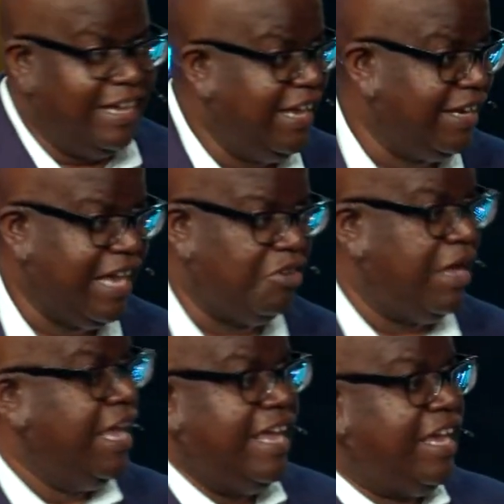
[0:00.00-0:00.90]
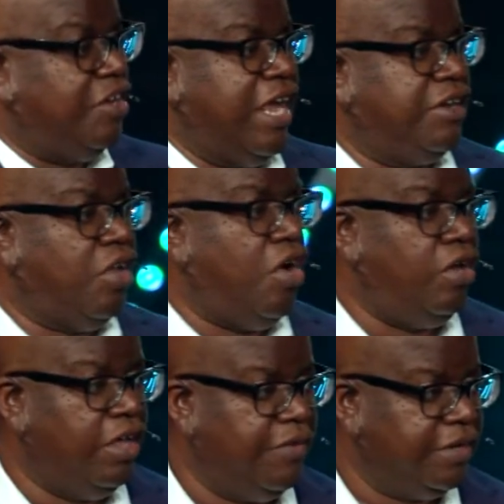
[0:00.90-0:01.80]
He can handle
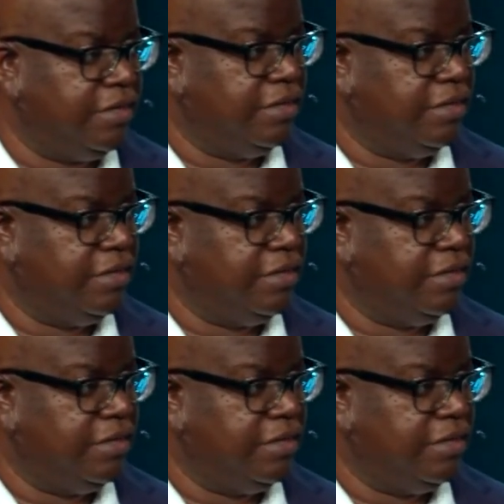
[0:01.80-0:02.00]
all of it.